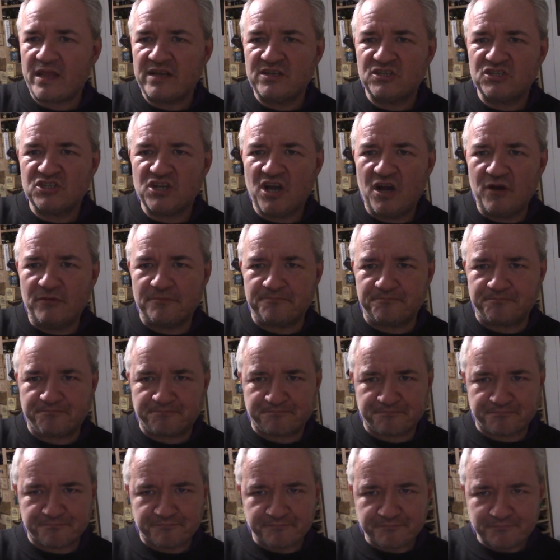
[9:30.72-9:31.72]
So,
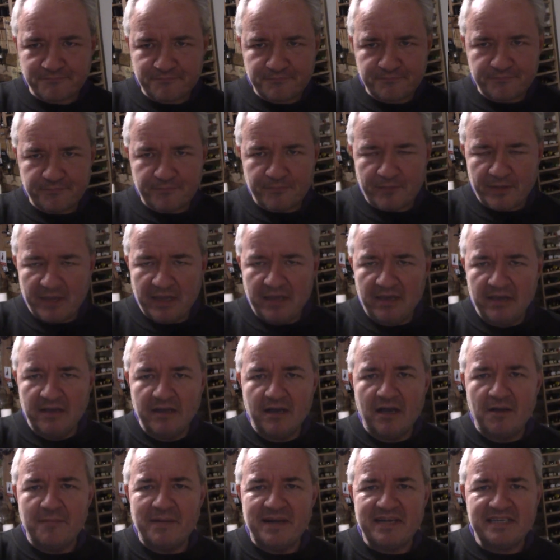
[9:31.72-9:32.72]

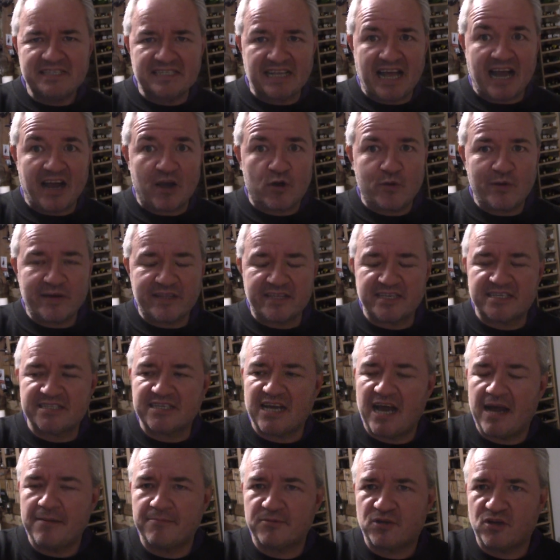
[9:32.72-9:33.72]
amazing how quick the
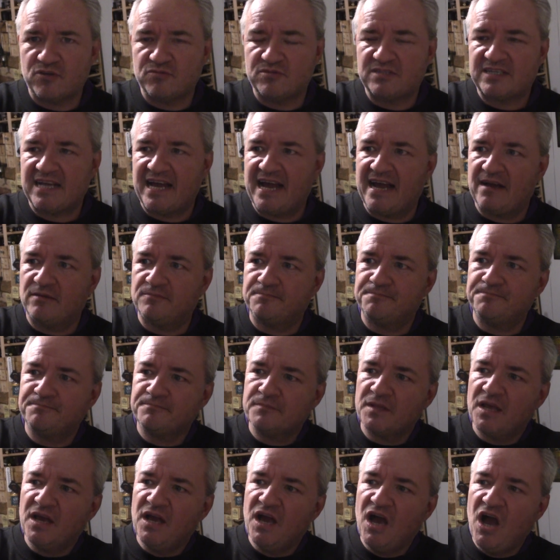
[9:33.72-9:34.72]
time goes down.
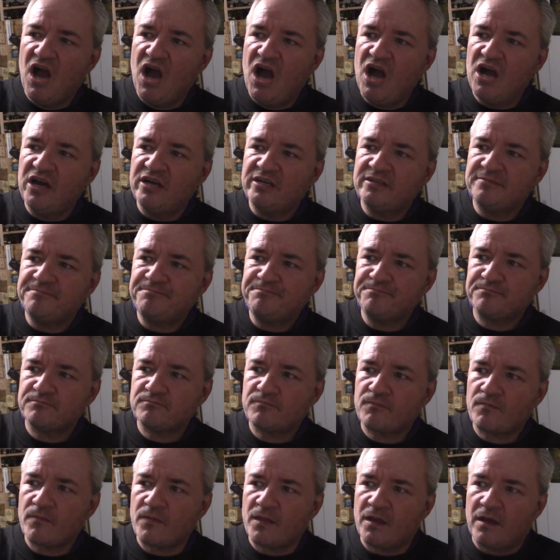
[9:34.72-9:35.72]
Um,
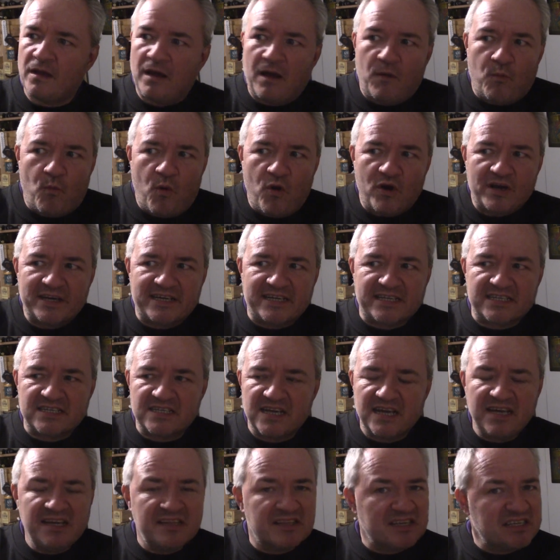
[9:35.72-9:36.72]
what can I
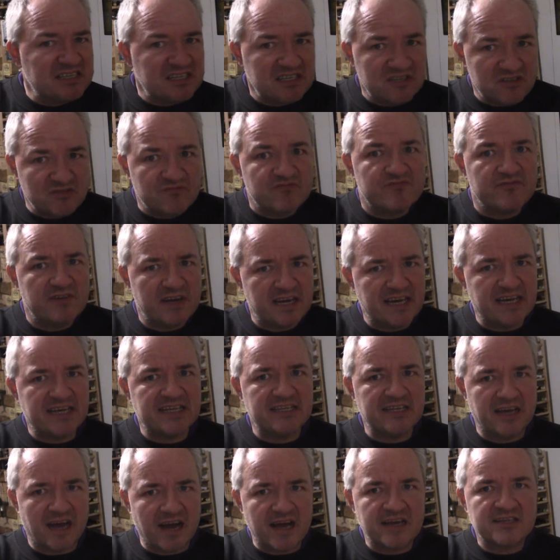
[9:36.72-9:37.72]
say? This is a
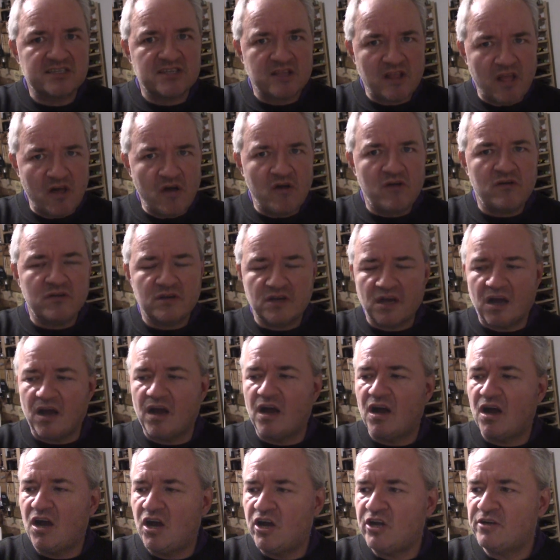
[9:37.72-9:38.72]
really nice
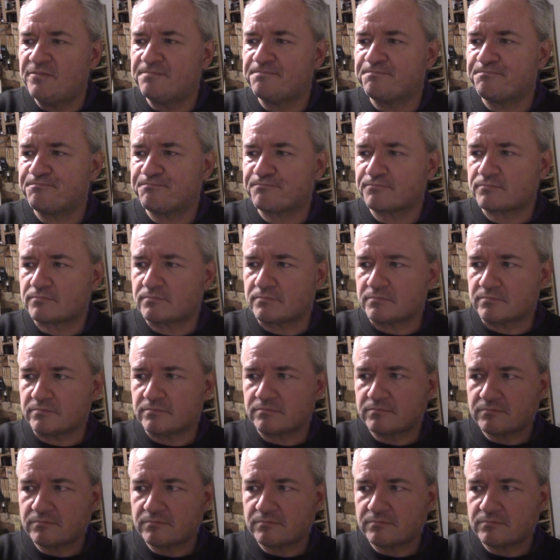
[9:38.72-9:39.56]
lager. Um,